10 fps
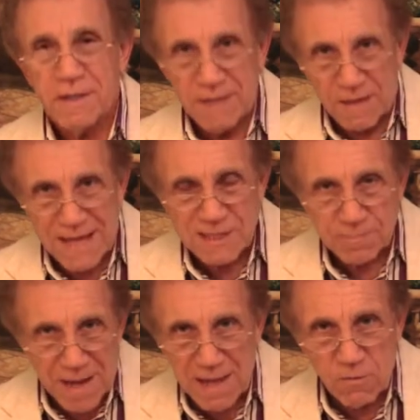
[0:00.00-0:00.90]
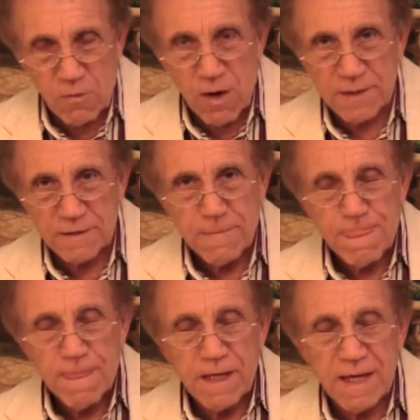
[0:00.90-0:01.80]
Now that's bottled water,
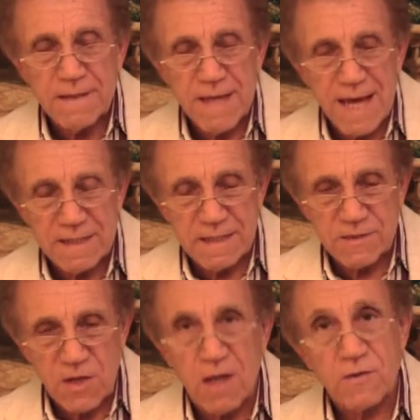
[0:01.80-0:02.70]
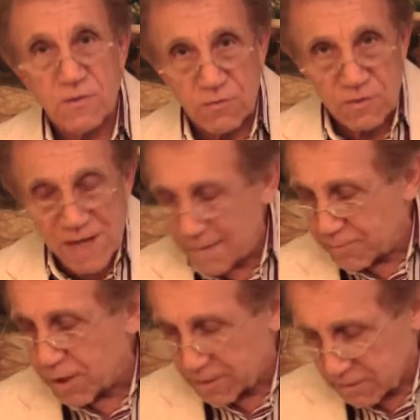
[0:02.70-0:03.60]
and that is also tap water,